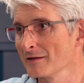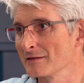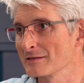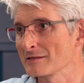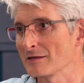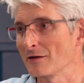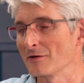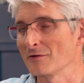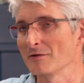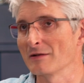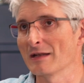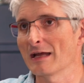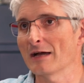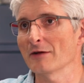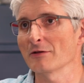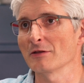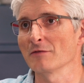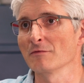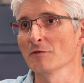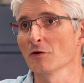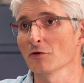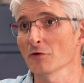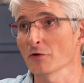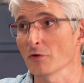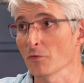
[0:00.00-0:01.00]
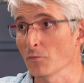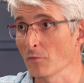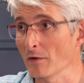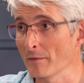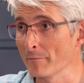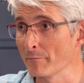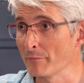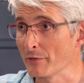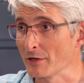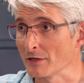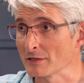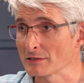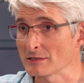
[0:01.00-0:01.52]
So now you've not got
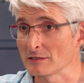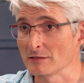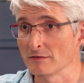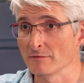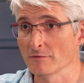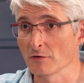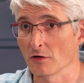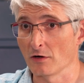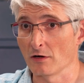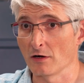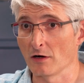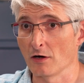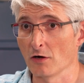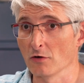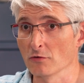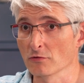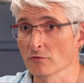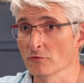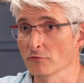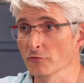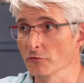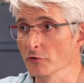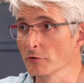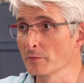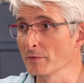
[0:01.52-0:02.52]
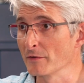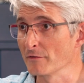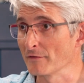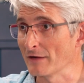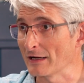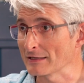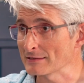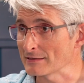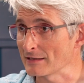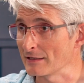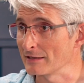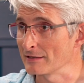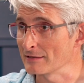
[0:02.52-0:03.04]
one person, you've got a whole group of
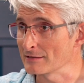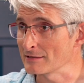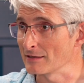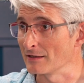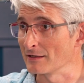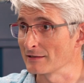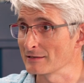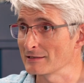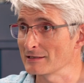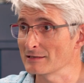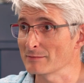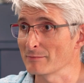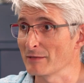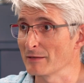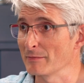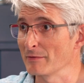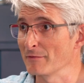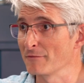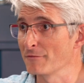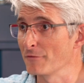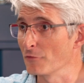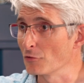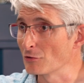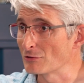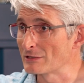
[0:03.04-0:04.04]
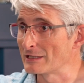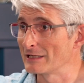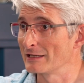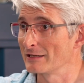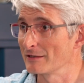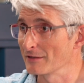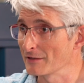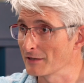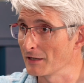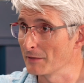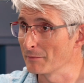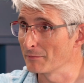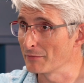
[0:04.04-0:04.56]
assay scientists, maybe 40 in
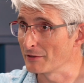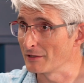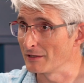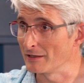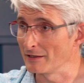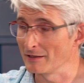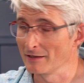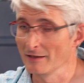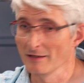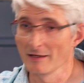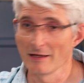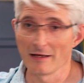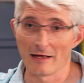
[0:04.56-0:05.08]
a company,